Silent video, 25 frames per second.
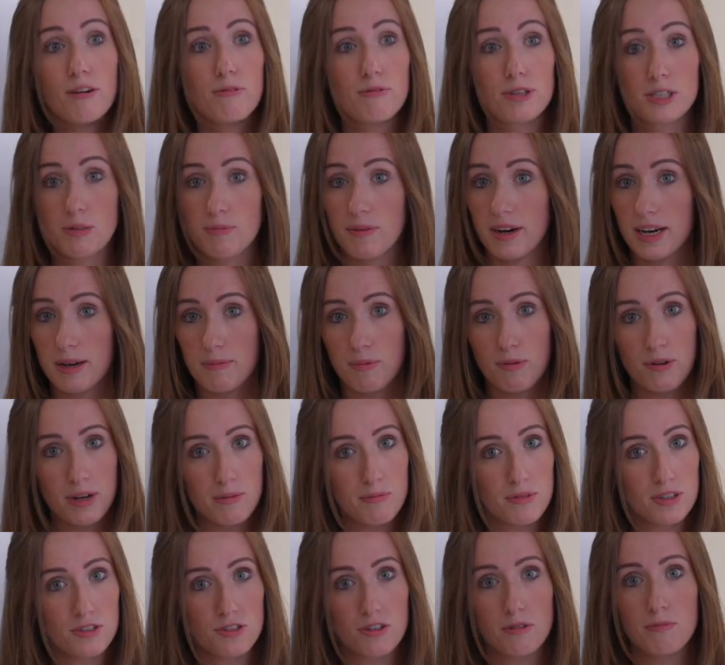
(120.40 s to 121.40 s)
which by
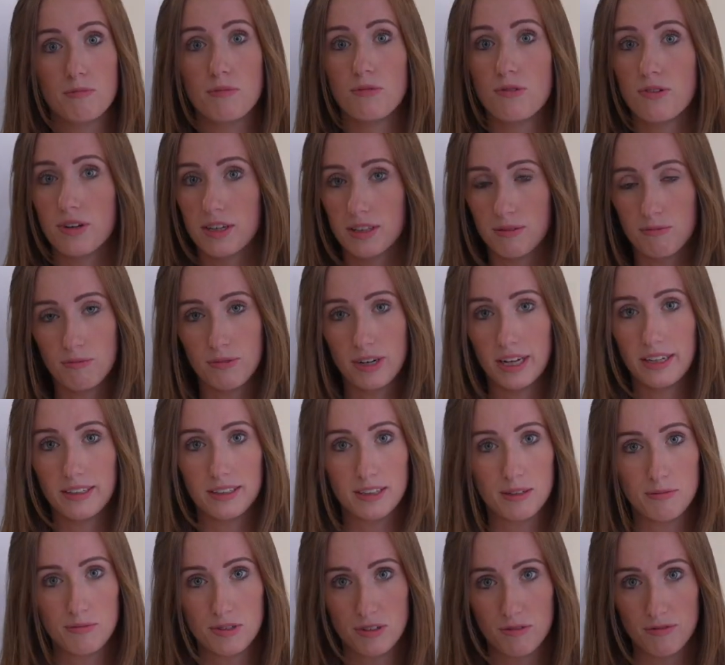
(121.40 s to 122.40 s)
appointment you're more than
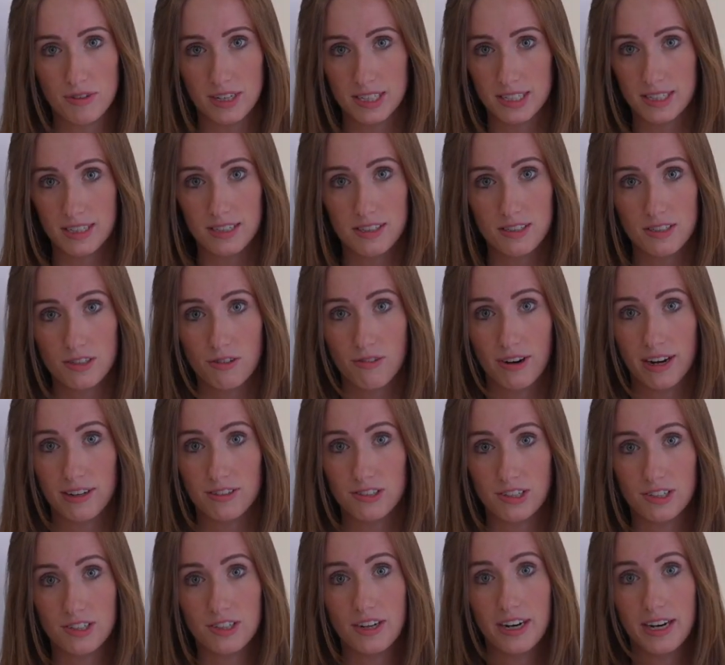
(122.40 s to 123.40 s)
welcome to visit
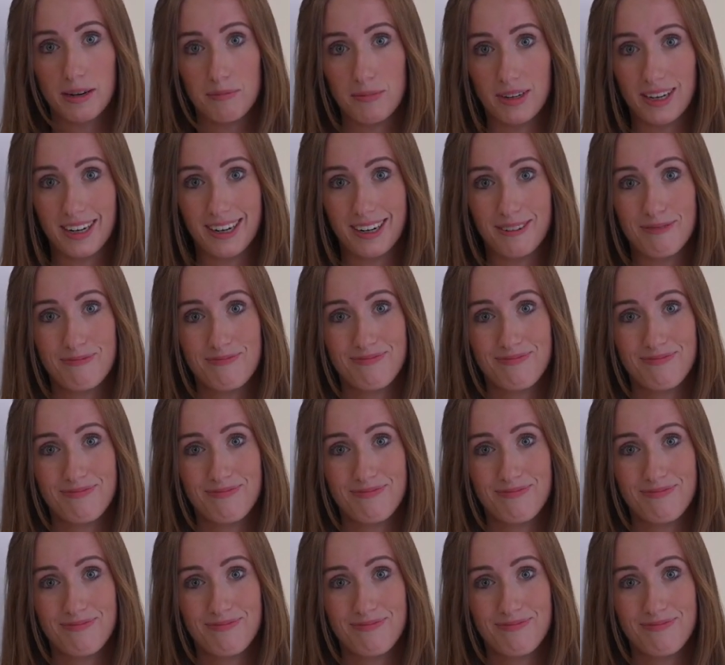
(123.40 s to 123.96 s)
throughout your time here.